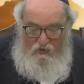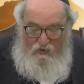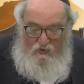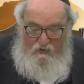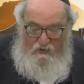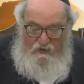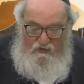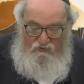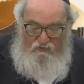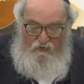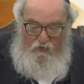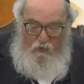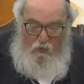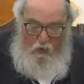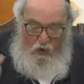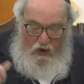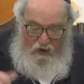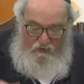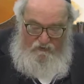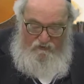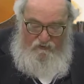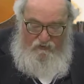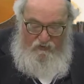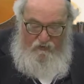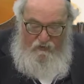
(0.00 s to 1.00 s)
who is
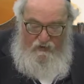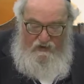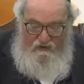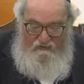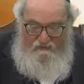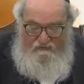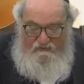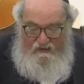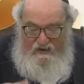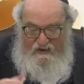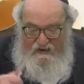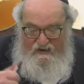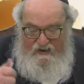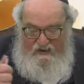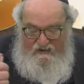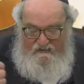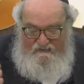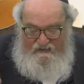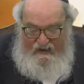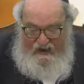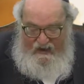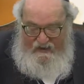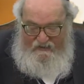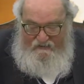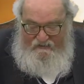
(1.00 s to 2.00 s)
wondrous in
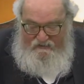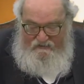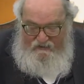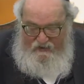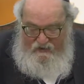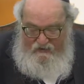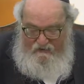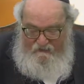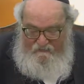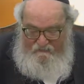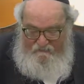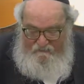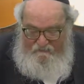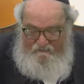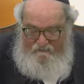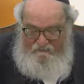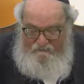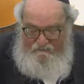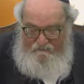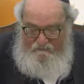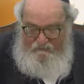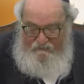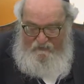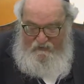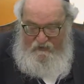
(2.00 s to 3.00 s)
his Eitzah,
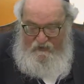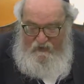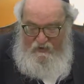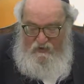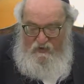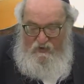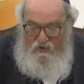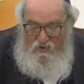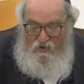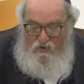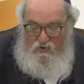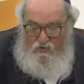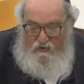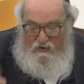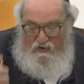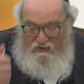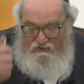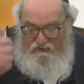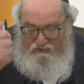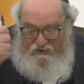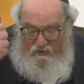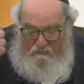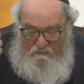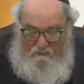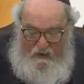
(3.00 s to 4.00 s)
who
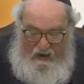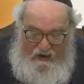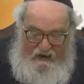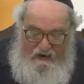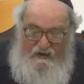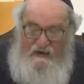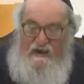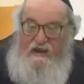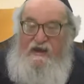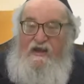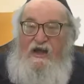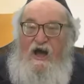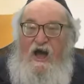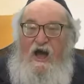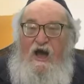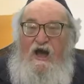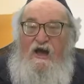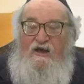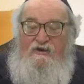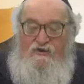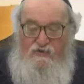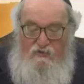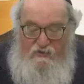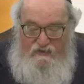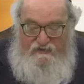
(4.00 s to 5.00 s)
is the mighty
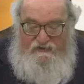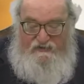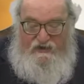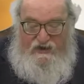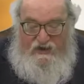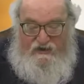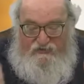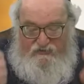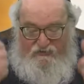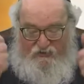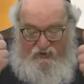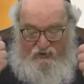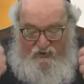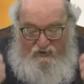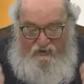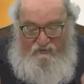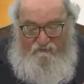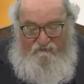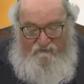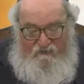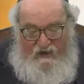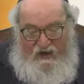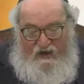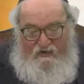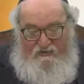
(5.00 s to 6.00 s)
God, who is the
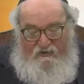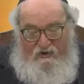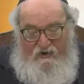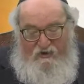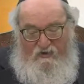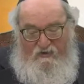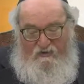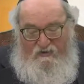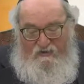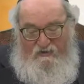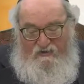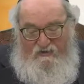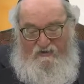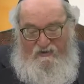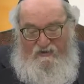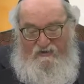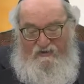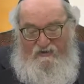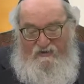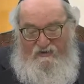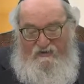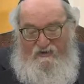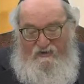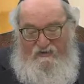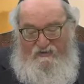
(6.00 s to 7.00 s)
eternal Father,
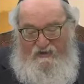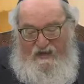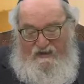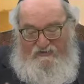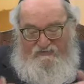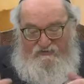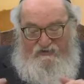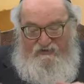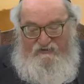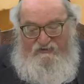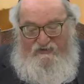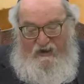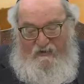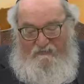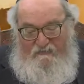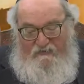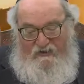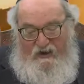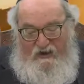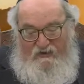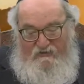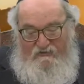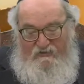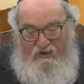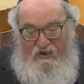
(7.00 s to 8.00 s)
that's the
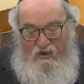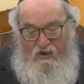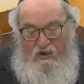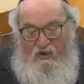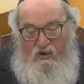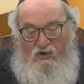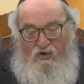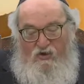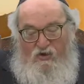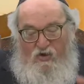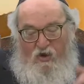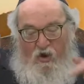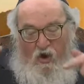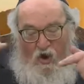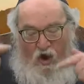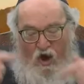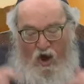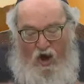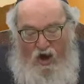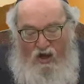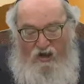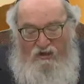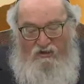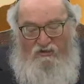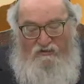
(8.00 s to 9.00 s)
subject,
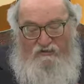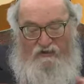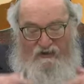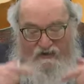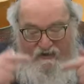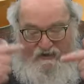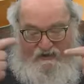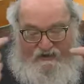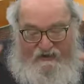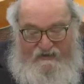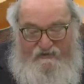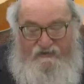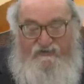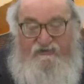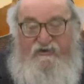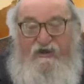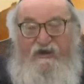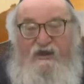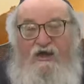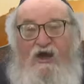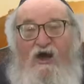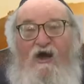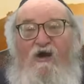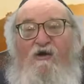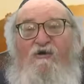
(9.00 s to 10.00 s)
called
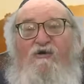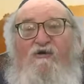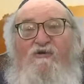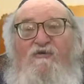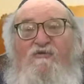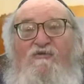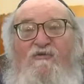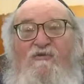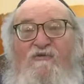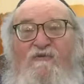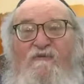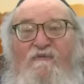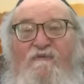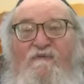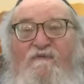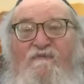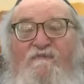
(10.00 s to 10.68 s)
Chizkiyo